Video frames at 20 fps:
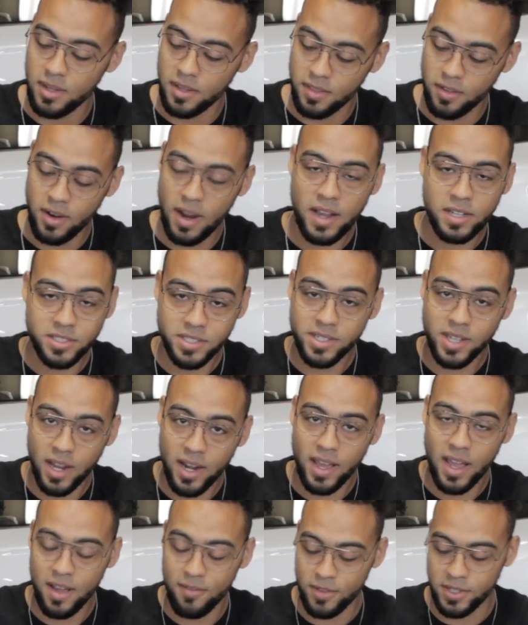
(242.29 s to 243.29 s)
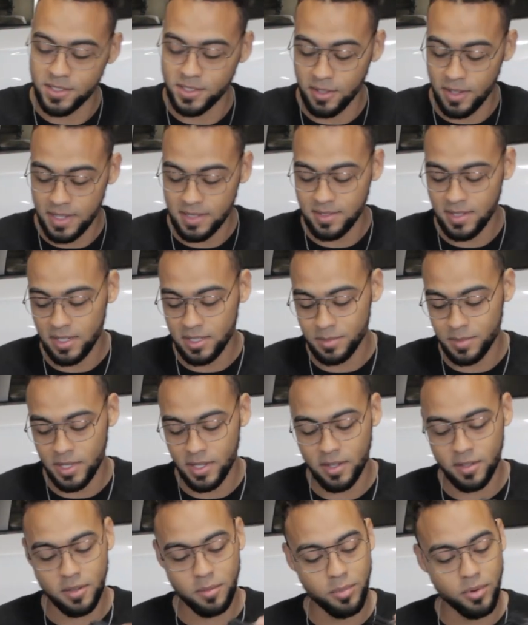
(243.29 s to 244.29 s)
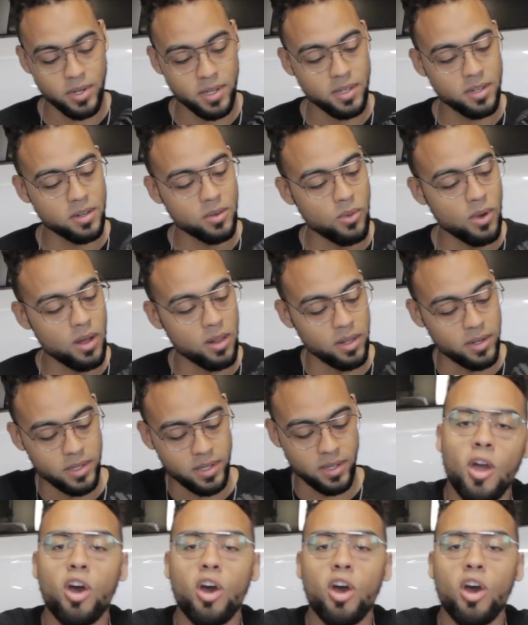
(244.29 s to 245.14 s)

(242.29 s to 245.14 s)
They're actually kind of heavy, so that tells me that they're pretty good quality.